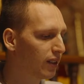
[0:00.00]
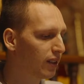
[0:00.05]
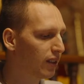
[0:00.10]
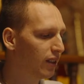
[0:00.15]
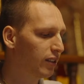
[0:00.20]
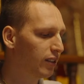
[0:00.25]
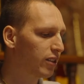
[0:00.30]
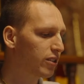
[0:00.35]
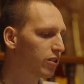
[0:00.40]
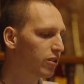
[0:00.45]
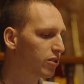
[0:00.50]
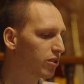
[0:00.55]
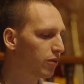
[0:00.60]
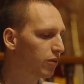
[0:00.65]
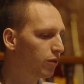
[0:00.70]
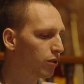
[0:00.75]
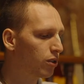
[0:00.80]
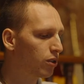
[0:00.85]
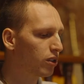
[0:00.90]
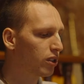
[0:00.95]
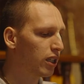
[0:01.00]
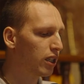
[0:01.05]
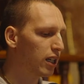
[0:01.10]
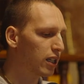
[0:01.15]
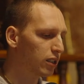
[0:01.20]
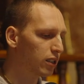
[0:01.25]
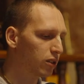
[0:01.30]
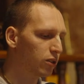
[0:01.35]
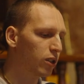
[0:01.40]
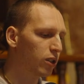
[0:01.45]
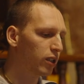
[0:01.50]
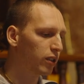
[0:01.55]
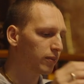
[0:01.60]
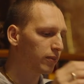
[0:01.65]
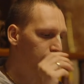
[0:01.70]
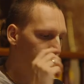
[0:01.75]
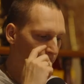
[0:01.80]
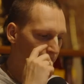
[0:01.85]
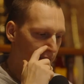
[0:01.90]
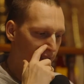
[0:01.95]
And there's also word artha,
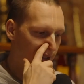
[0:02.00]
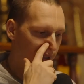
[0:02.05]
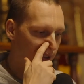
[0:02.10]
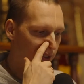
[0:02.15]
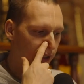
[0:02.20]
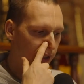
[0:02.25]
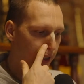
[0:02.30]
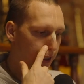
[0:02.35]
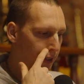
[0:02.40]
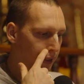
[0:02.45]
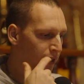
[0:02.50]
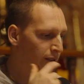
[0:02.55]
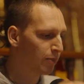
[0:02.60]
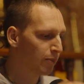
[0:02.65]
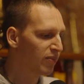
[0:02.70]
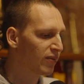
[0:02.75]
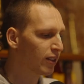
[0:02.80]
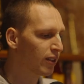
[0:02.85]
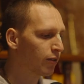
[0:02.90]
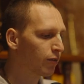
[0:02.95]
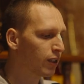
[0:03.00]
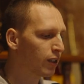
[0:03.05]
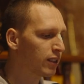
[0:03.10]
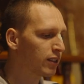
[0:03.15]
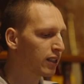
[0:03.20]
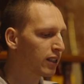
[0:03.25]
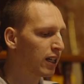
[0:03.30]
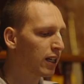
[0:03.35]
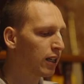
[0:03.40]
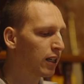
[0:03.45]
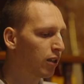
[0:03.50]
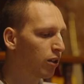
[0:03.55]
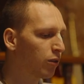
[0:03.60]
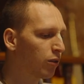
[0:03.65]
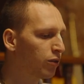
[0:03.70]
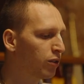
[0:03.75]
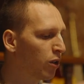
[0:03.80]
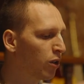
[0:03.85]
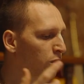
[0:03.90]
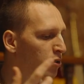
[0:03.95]
so here, friend
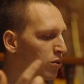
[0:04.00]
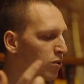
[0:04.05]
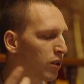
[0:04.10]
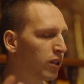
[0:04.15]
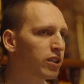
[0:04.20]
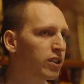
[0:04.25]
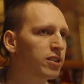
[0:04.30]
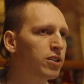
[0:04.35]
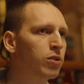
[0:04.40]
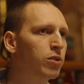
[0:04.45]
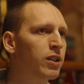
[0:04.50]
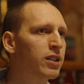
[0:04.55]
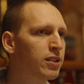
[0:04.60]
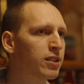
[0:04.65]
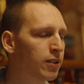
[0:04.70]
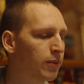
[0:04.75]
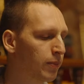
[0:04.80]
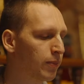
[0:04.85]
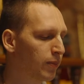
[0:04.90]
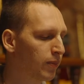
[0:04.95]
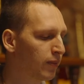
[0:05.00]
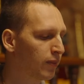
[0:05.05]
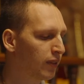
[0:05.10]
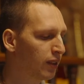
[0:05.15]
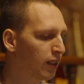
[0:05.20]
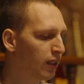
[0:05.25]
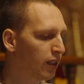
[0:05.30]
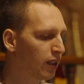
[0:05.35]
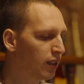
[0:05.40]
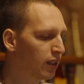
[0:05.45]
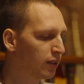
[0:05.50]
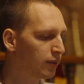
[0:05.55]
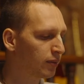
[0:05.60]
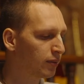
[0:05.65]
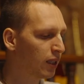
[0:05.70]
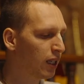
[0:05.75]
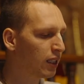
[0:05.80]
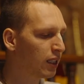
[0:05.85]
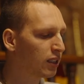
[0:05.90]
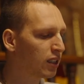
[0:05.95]
of those who are distressed,
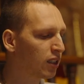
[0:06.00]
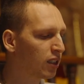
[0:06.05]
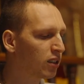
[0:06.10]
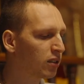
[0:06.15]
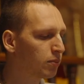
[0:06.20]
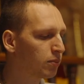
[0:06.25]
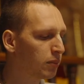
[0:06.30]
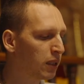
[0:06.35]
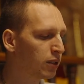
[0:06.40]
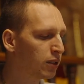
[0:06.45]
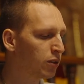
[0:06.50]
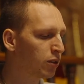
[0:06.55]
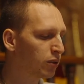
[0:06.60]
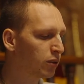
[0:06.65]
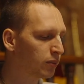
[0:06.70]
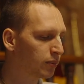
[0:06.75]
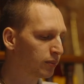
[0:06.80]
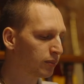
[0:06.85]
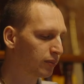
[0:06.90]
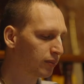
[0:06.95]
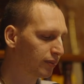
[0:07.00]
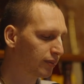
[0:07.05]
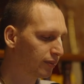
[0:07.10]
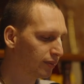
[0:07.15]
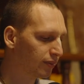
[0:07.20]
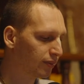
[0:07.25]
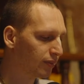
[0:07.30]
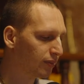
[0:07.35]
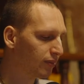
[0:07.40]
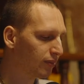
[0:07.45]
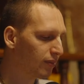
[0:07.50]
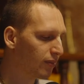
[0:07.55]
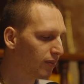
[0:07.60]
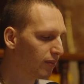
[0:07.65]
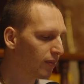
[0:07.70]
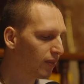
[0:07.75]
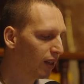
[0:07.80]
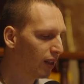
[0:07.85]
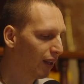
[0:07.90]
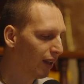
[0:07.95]
artha bando.
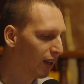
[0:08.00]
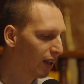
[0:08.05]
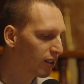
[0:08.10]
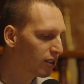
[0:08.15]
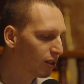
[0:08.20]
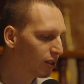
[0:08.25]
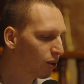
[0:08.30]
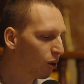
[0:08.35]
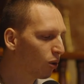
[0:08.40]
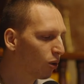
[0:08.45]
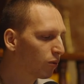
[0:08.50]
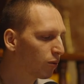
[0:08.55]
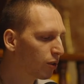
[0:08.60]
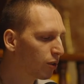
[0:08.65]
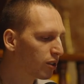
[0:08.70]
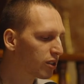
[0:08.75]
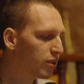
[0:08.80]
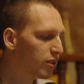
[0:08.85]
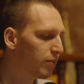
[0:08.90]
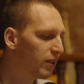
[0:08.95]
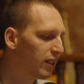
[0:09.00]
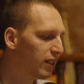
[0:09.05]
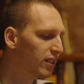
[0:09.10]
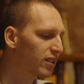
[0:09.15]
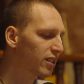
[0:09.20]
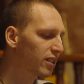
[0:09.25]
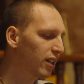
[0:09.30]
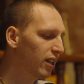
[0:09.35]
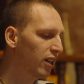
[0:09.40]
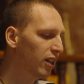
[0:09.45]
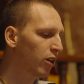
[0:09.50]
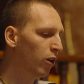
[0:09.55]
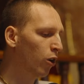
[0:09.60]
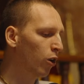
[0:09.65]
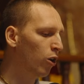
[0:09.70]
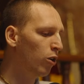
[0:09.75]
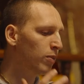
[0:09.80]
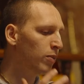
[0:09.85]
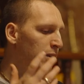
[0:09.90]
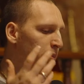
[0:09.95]
So the whole verse means,
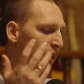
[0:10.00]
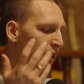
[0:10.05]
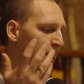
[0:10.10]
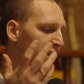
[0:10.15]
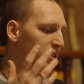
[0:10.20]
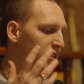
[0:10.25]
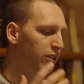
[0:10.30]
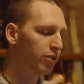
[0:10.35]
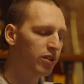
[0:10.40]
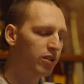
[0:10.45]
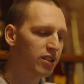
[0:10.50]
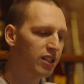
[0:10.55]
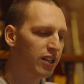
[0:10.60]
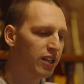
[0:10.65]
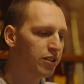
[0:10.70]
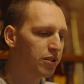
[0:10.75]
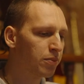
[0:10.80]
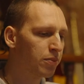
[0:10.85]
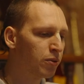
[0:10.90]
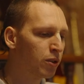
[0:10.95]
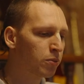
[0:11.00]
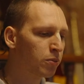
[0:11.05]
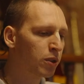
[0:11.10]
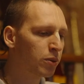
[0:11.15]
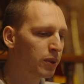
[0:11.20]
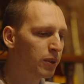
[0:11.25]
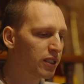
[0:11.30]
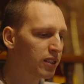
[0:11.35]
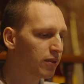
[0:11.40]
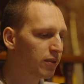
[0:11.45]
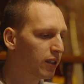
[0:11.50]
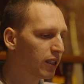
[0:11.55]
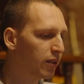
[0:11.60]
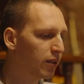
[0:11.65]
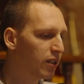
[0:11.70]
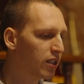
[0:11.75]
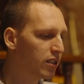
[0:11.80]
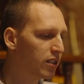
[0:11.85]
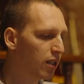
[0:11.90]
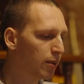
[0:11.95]
O my master, translation and purport by His Divine
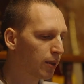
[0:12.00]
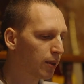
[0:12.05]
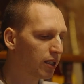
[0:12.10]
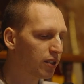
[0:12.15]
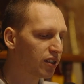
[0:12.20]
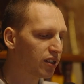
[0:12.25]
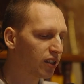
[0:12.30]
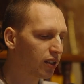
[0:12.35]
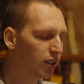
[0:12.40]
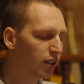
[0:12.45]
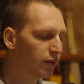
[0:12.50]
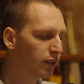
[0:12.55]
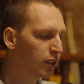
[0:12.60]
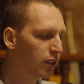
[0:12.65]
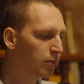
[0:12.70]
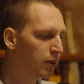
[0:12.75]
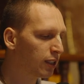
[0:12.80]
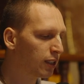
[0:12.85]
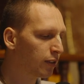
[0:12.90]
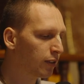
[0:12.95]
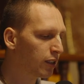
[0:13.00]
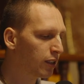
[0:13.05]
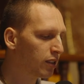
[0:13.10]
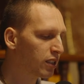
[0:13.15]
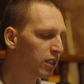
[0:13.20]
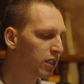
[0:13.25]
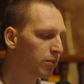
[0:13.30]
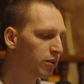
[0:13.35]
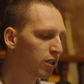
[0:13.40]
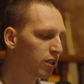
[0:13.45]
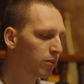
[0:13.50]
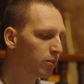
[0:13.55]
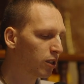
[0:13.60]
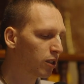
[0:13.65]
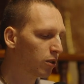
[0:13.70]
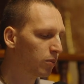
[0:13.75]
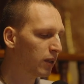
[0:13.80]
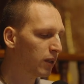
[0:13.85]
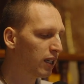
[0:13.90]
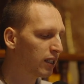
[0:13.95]
Grace, Abhaycharana Vinda Bhaktivinoda Samshira
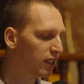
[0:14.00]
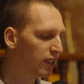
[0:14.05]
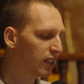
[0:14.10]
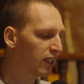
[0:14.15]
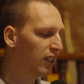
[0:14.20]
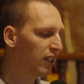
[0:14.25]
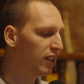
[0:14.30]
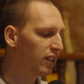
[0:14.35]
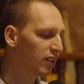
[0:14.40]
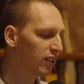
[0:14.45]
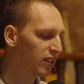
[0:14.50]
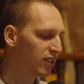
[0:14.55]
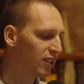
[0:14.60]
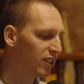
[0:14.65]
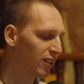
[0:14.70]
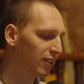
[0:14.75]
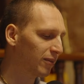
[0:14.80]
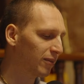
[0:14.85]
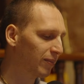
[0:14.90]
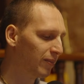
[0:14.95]
Prabhupada Ki Jai.